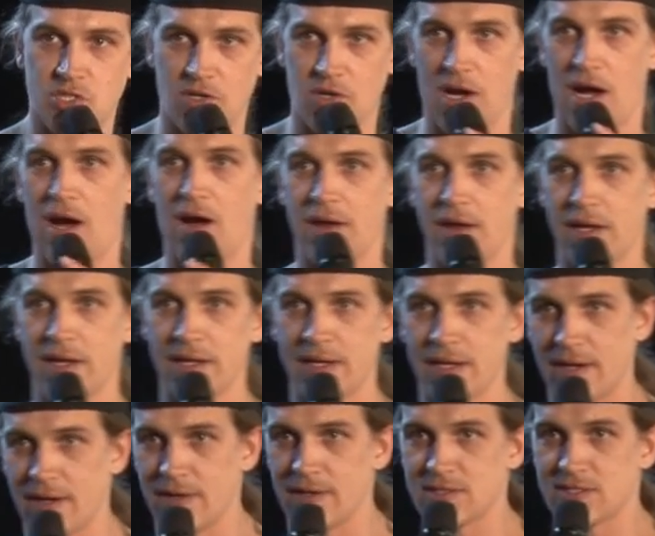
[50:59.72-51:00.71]
her out on
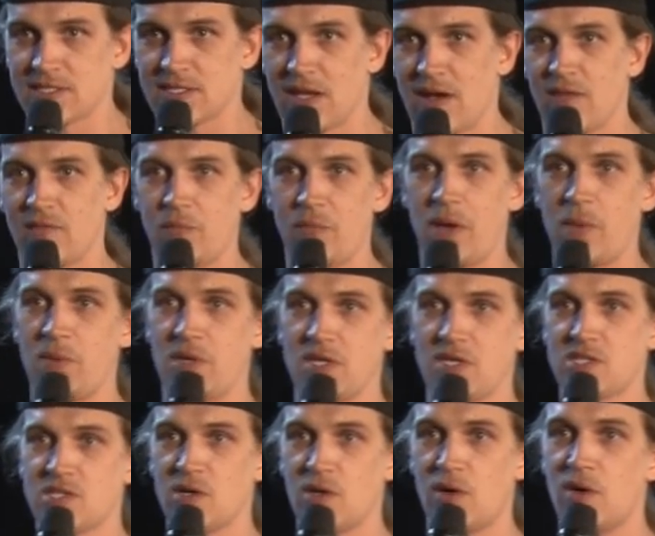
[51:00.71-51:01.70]
there and stuff. Maybe
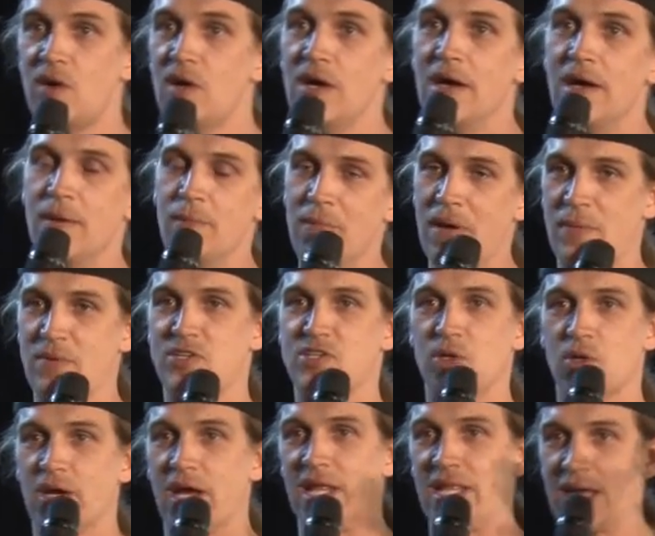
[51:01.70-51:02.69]
she'll maybe
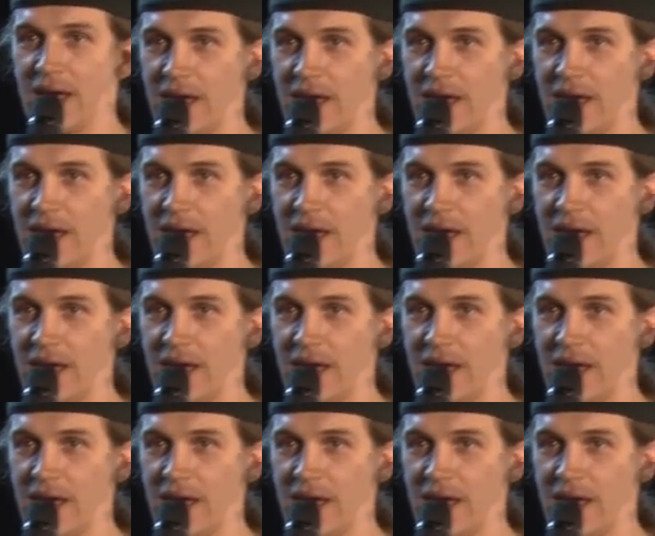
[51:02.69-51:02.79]
she'll get